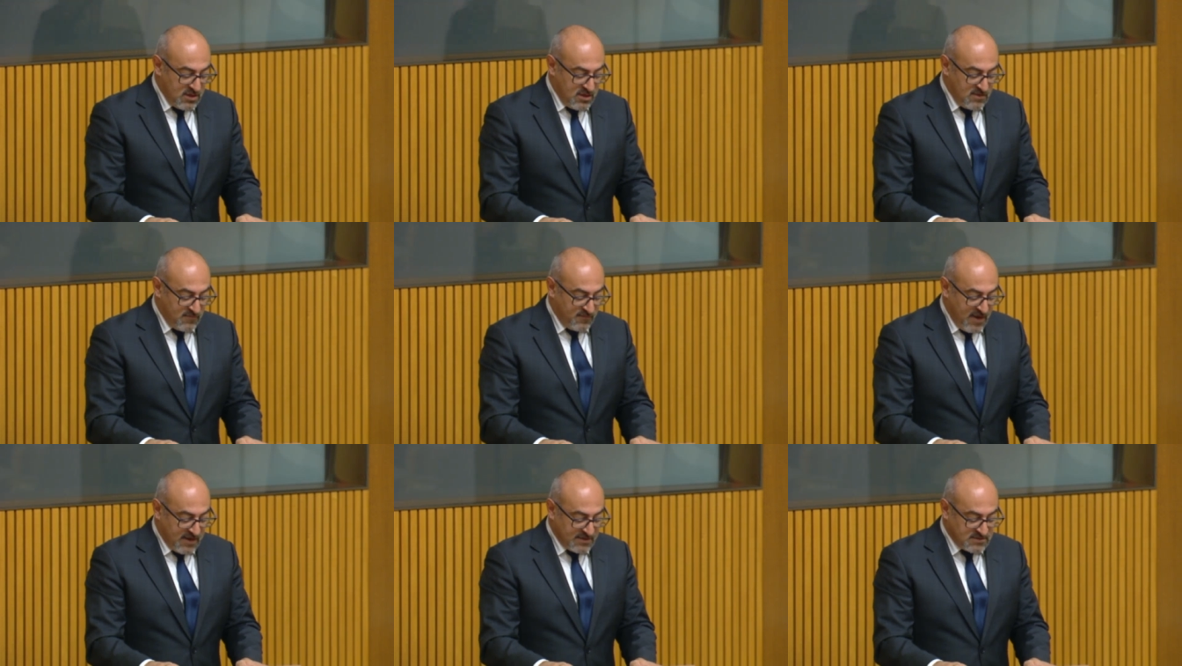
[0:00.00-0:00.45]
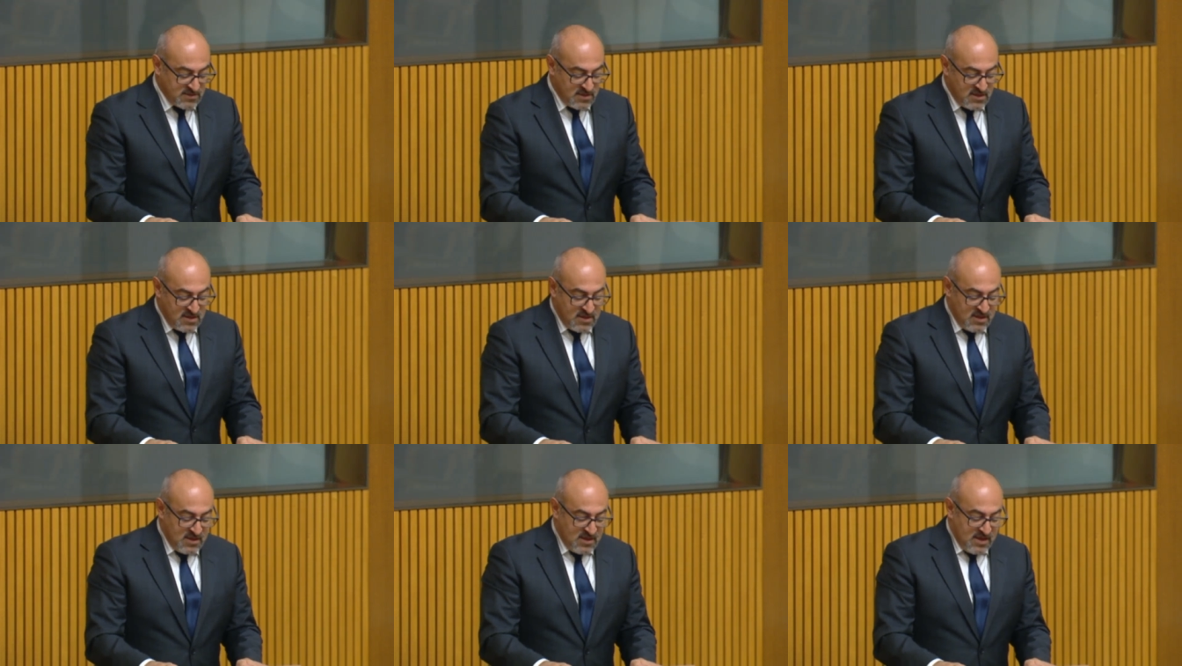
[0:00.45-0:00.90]
In fact,
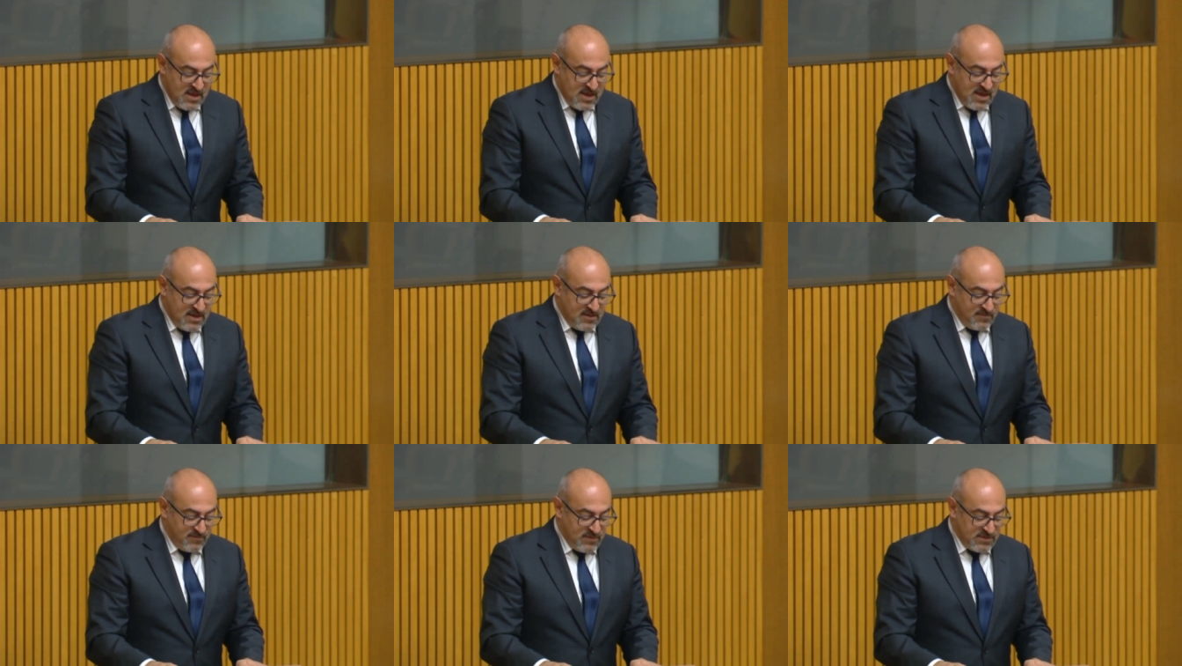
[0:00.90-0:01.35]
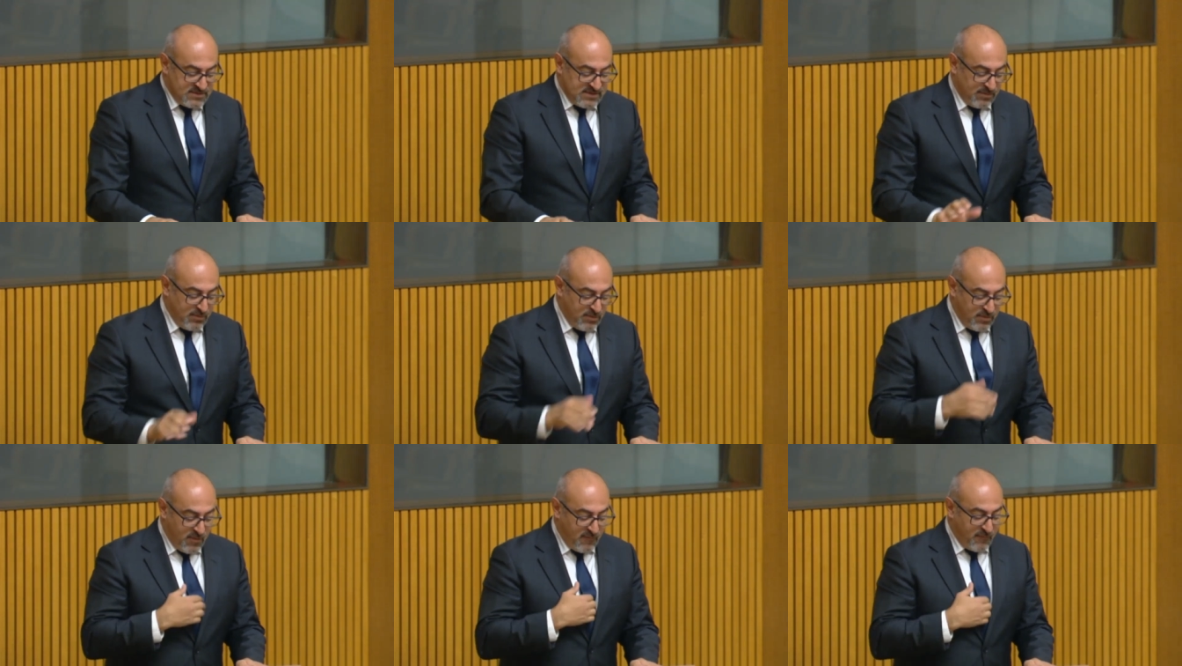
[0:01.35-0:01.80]
the
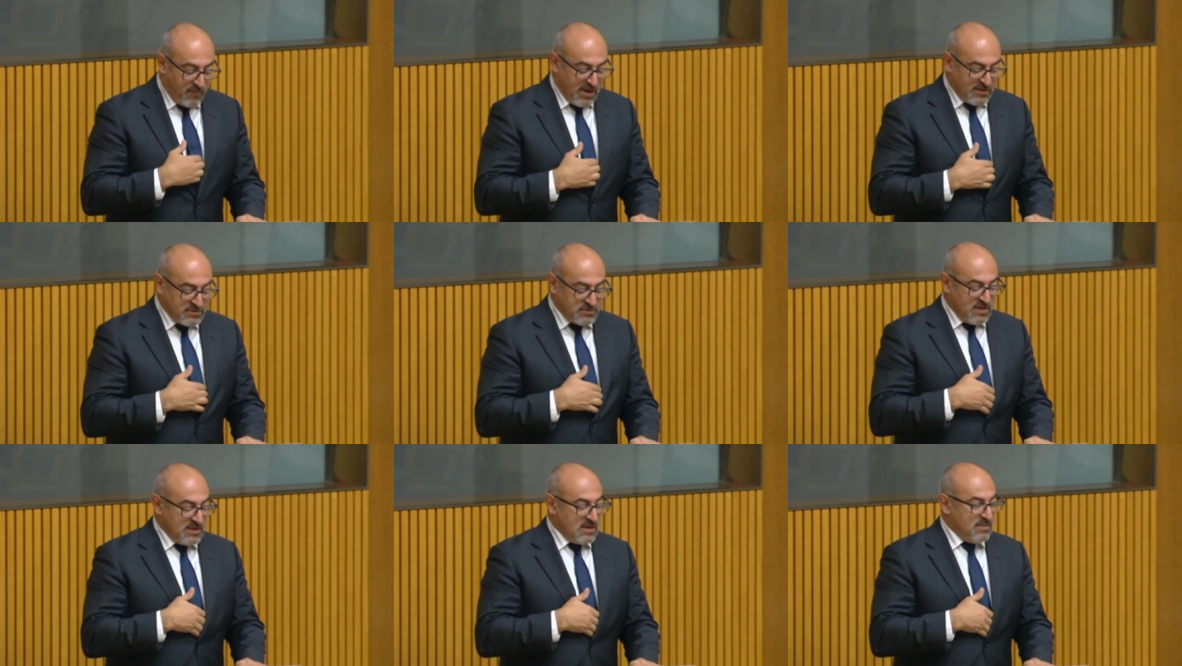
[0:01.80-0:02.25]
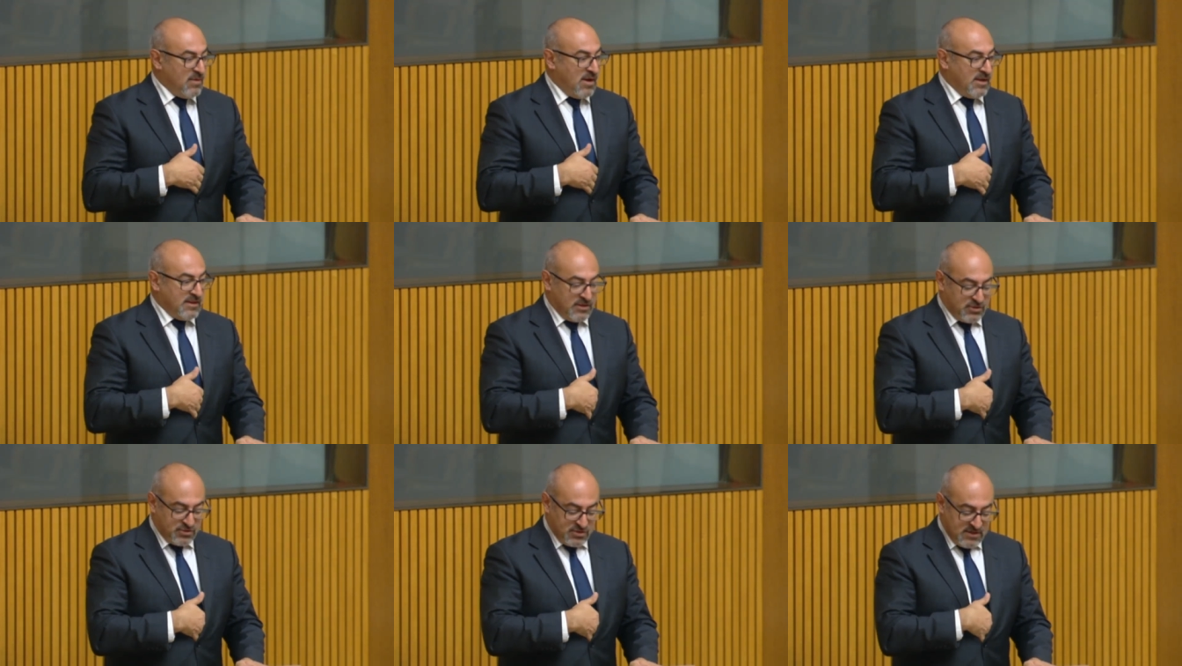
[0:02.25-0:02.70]
suburb of Brunswick in my
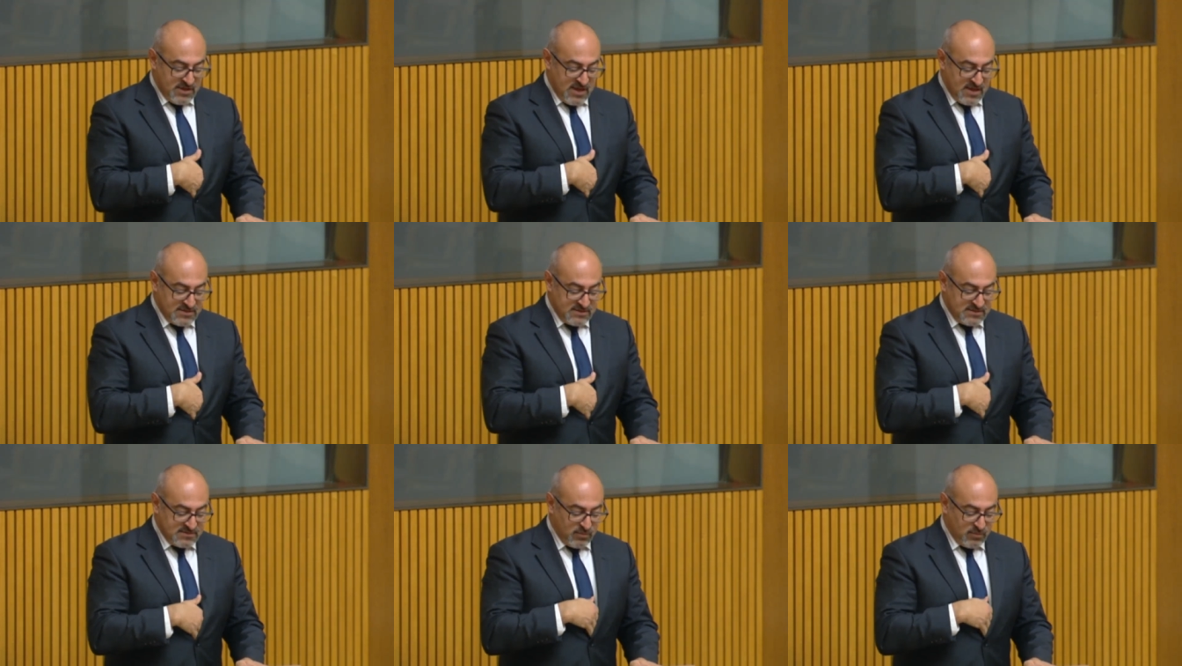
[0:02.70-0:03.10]
electorate has